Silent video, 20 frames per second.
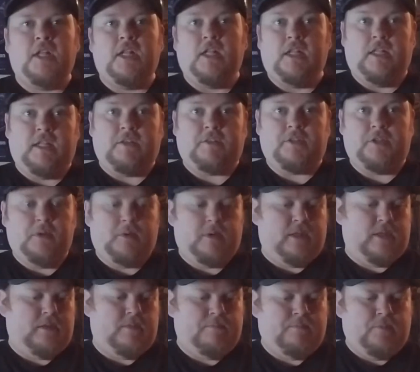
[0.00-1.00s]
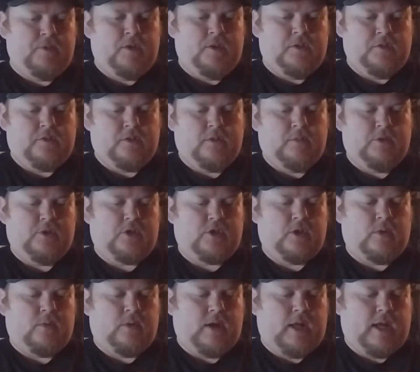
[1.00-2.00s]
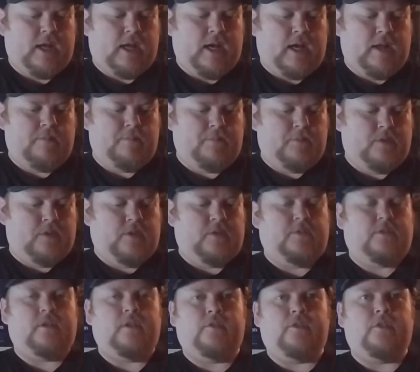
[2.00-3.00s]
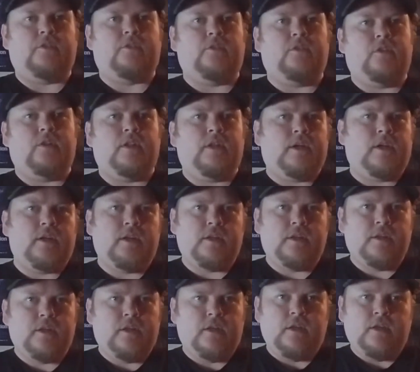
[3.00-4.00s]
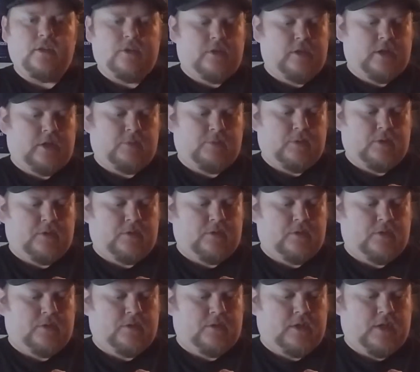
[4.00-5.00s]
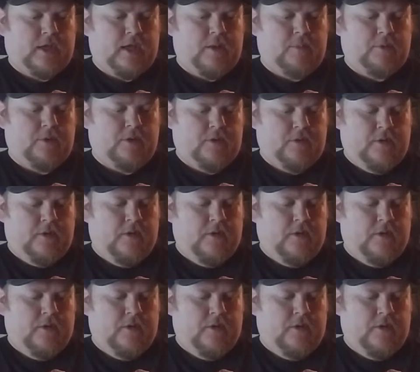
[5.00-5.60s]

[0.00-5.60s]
let's do it. So let me show you what I got. See if this will, you guys will be able to see this in the camera.